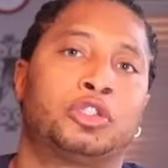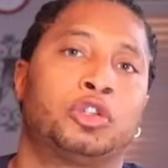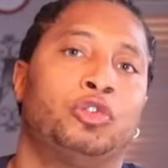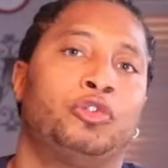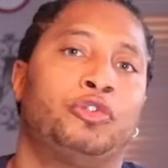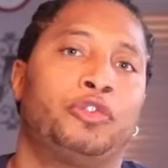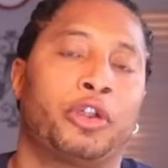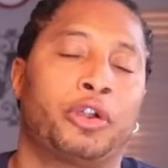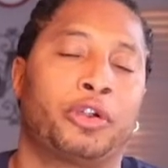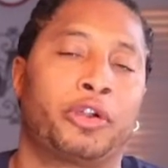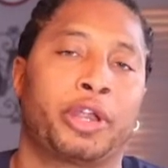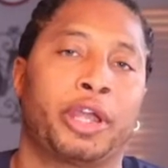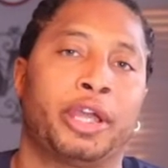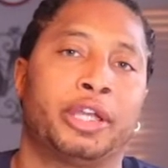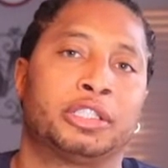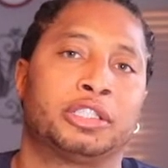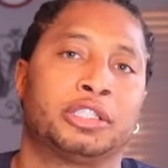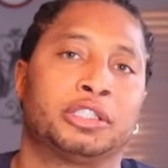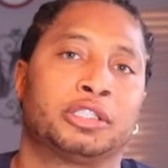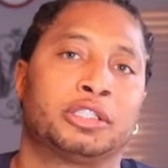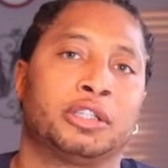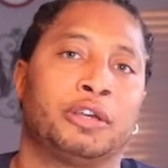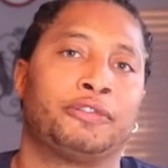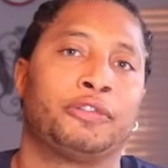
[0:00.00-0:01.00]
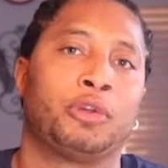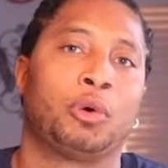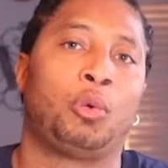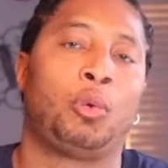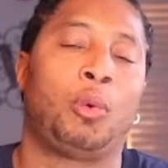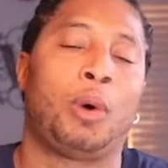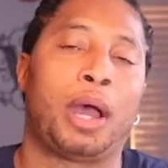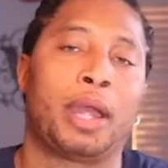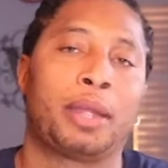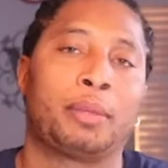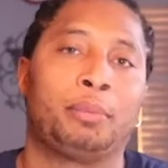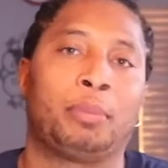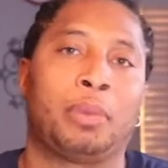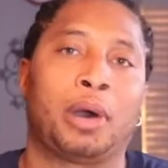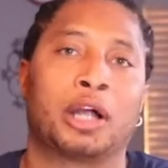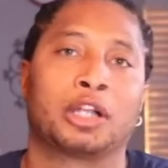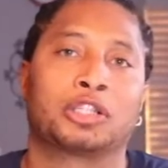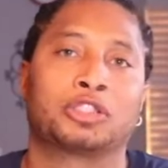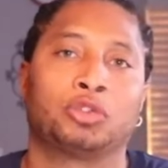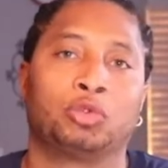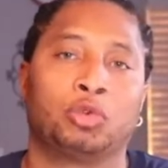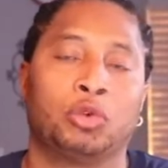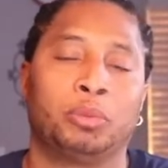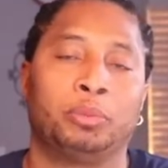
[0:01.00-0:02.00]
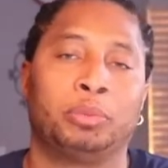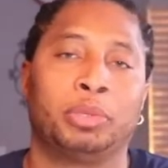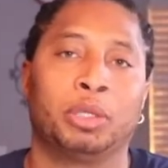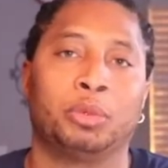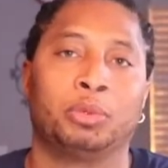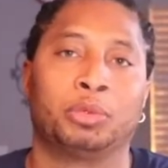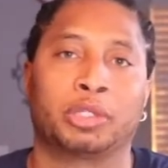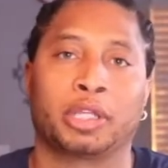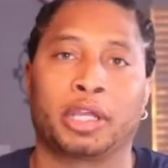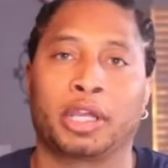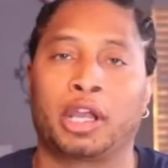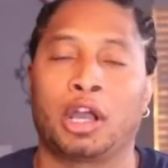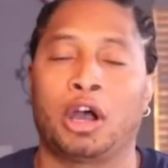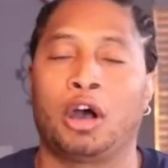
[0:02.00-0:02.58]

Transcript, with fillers: two variations of the white boxer would be what they